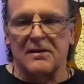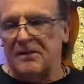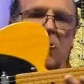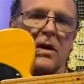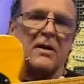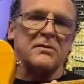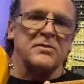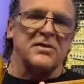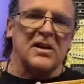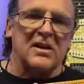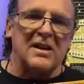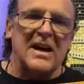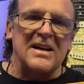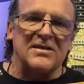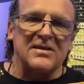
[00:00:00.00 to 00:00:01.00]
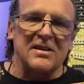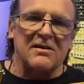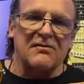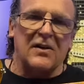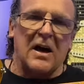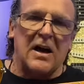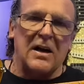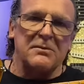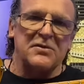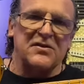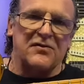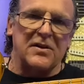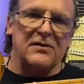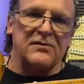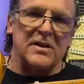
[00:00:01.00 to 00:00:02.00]
One of them is a Classic Vibes
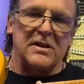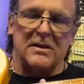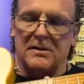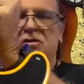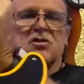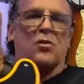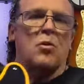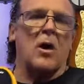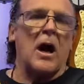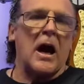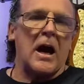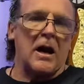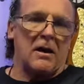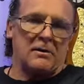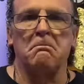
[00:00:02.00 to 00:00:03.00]
50 Squier.